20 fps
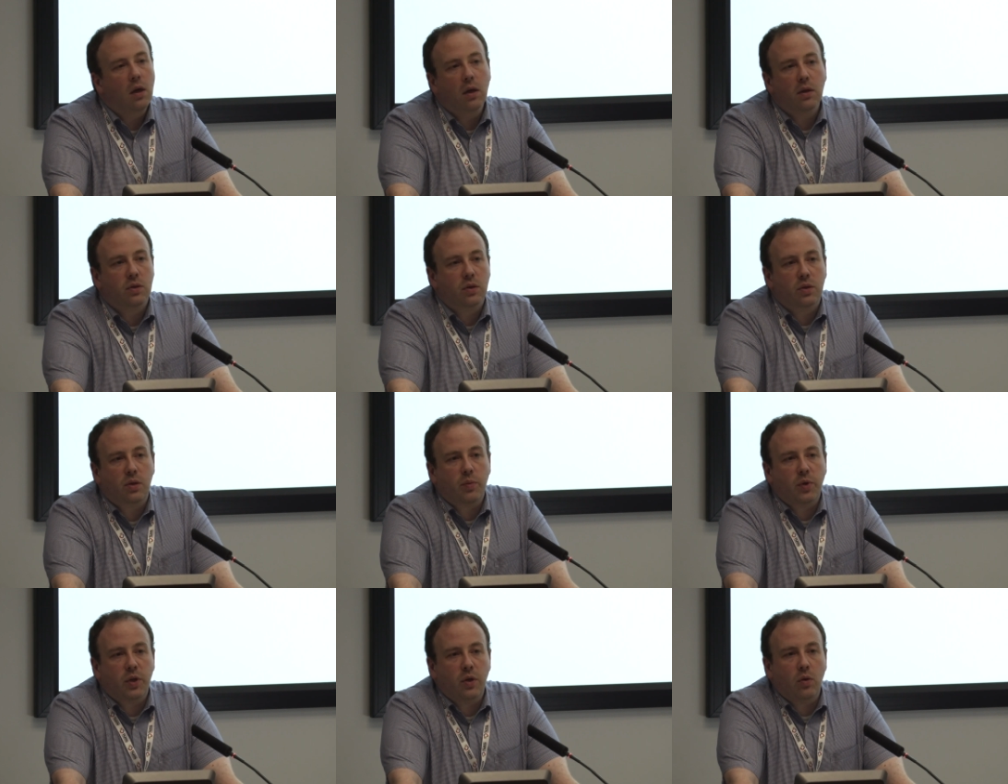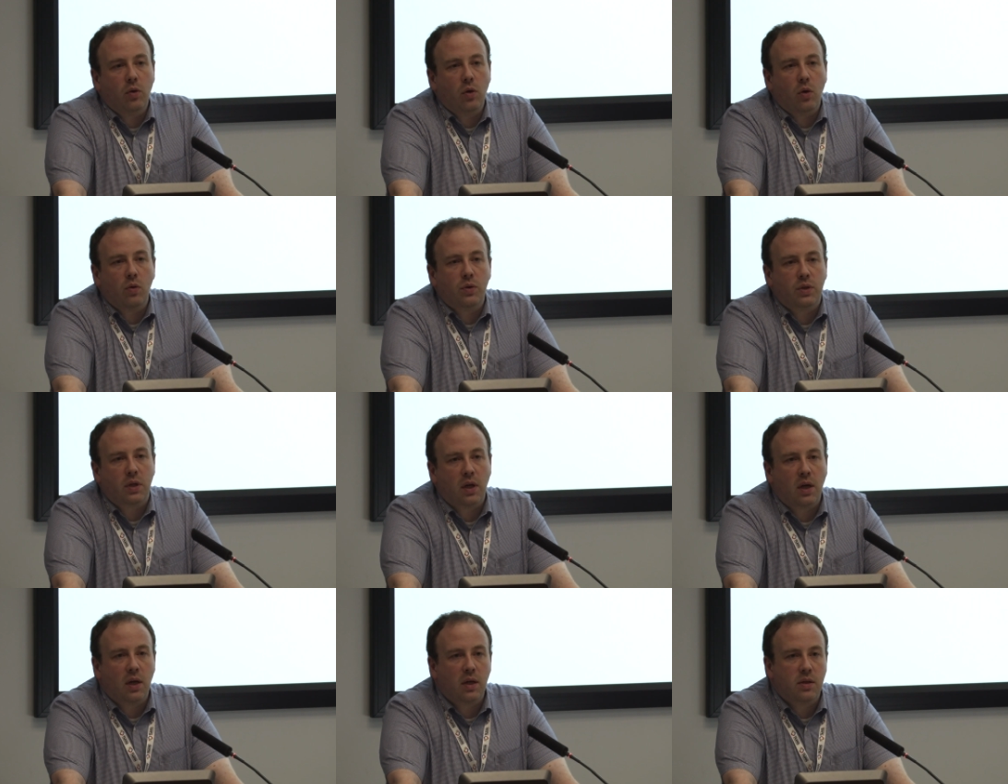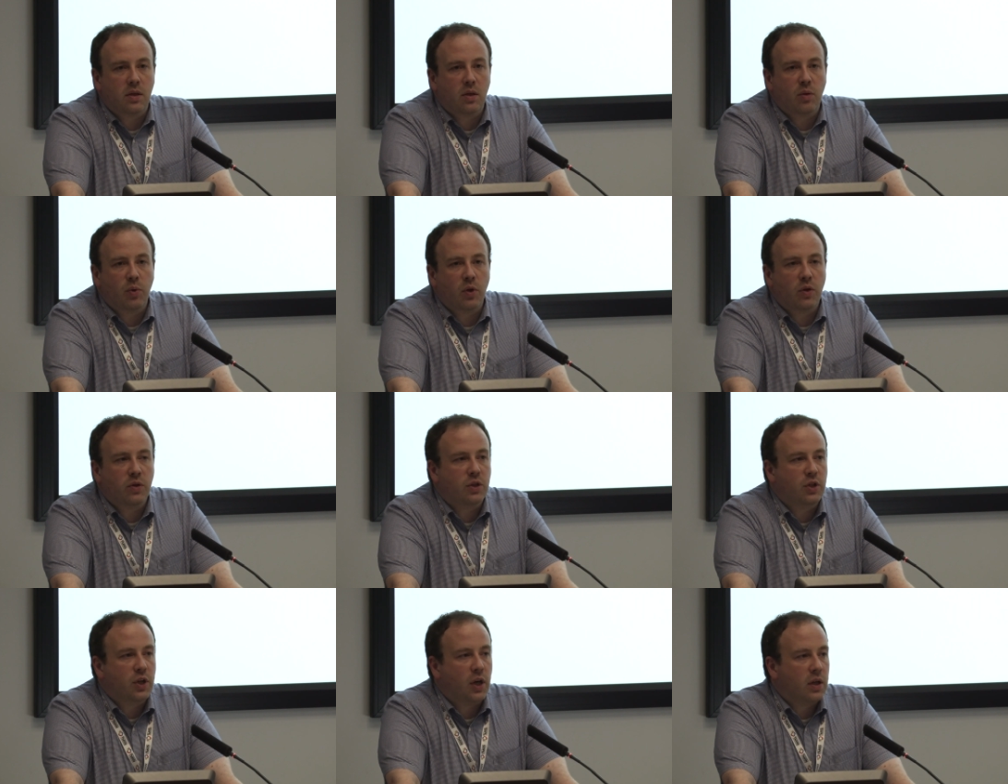So somebody who goes and has their
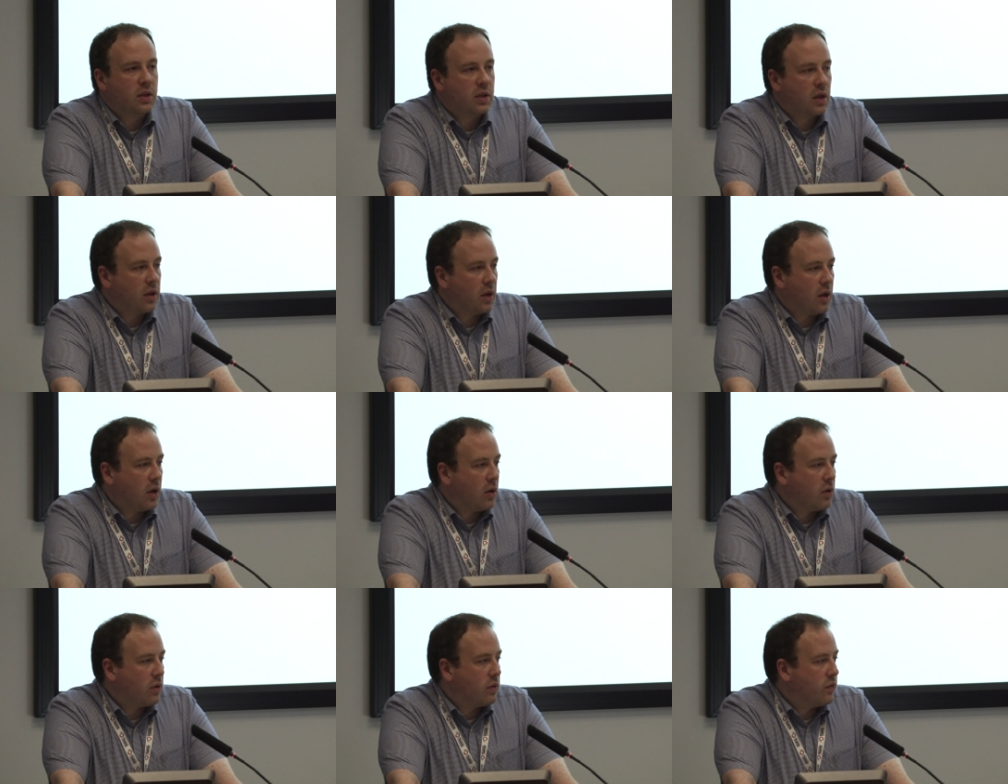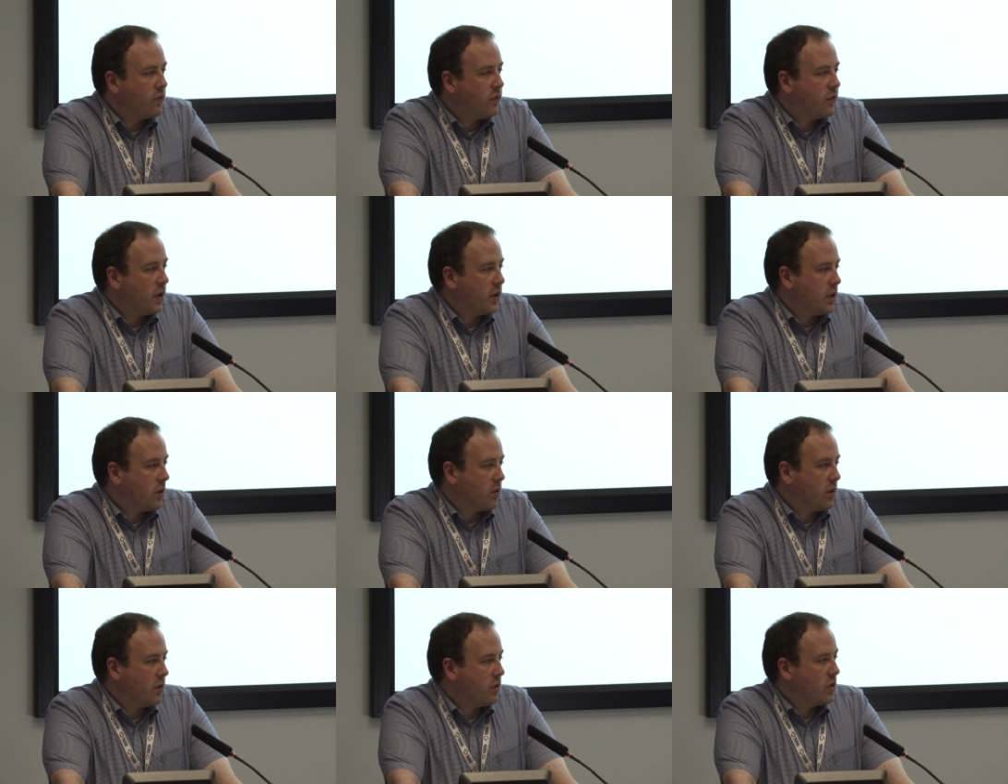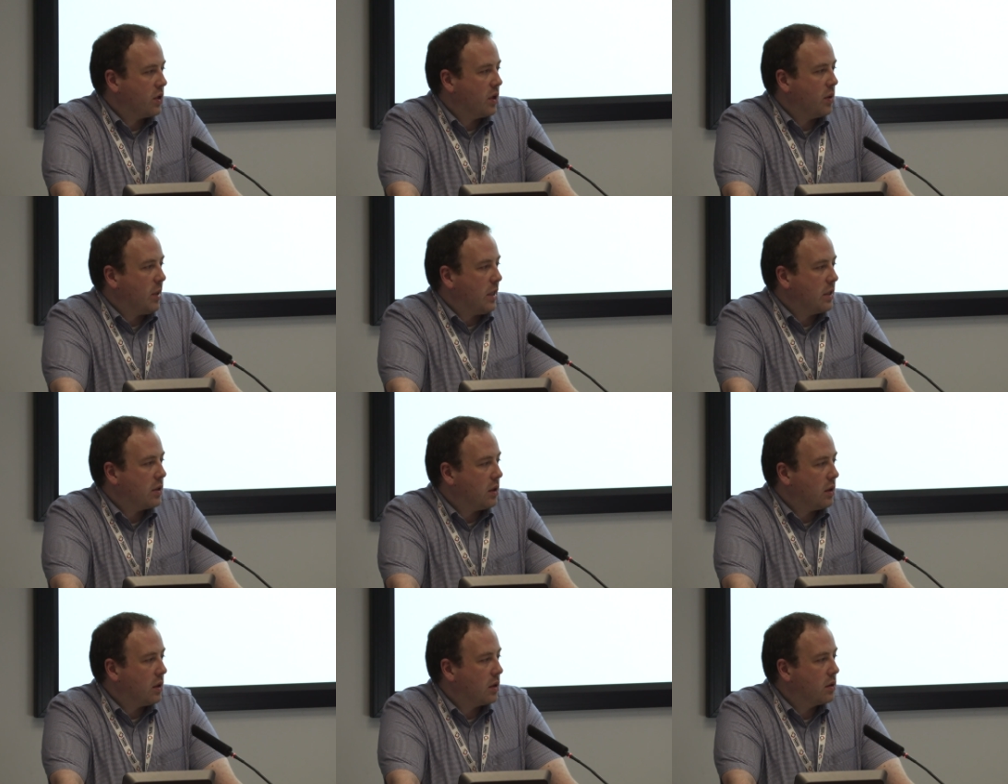bloods checked and they find out they're
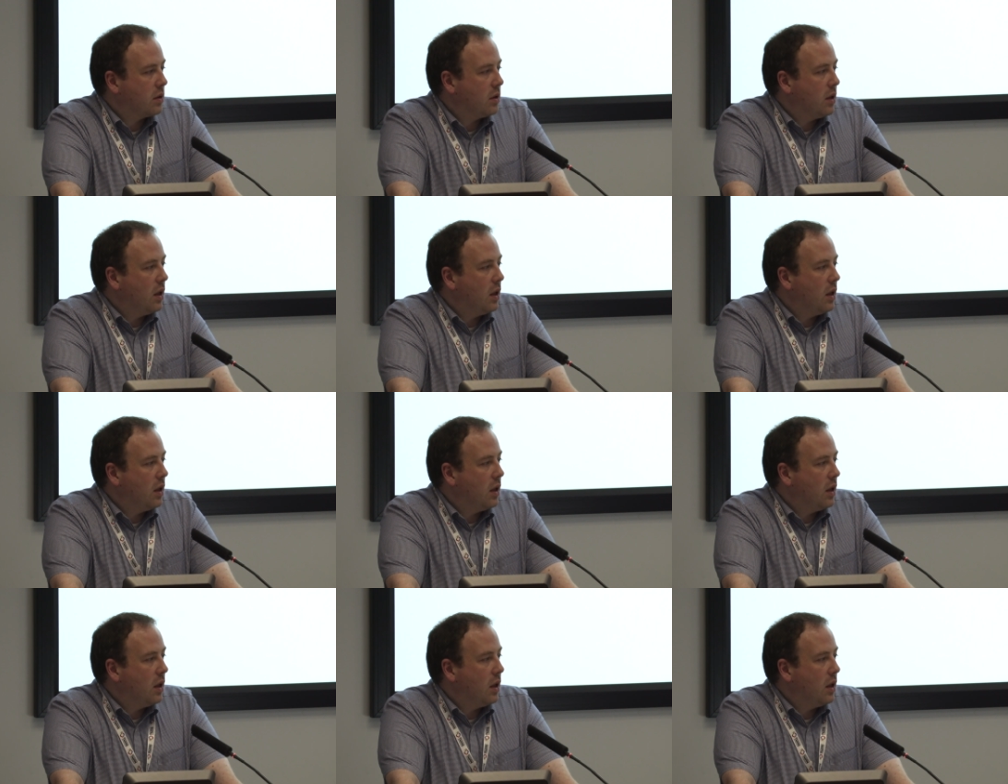diabetic.